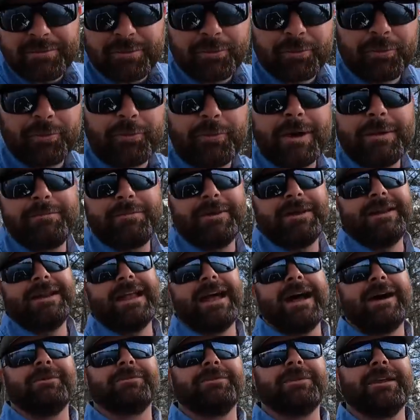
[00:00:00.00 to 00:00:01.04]
up ripping
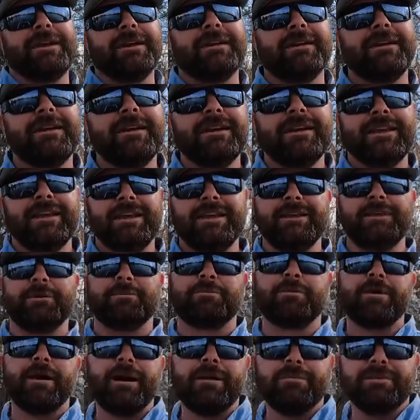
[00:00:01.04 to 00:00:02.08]
out there. You know,
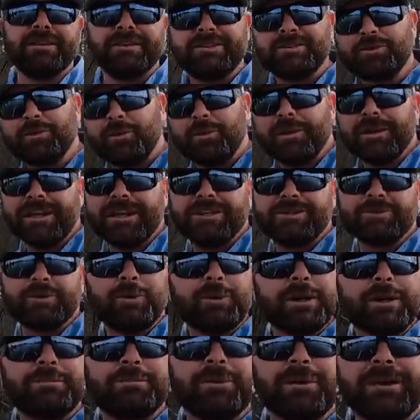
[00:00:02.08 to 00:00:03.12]
probably 20,
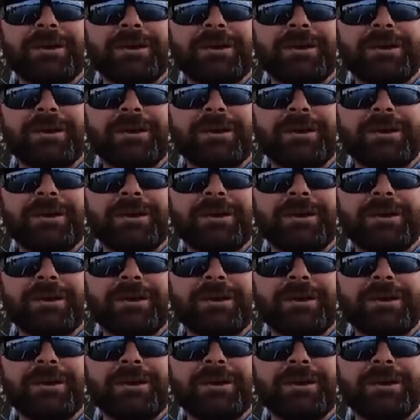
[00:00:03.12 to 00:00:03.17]
20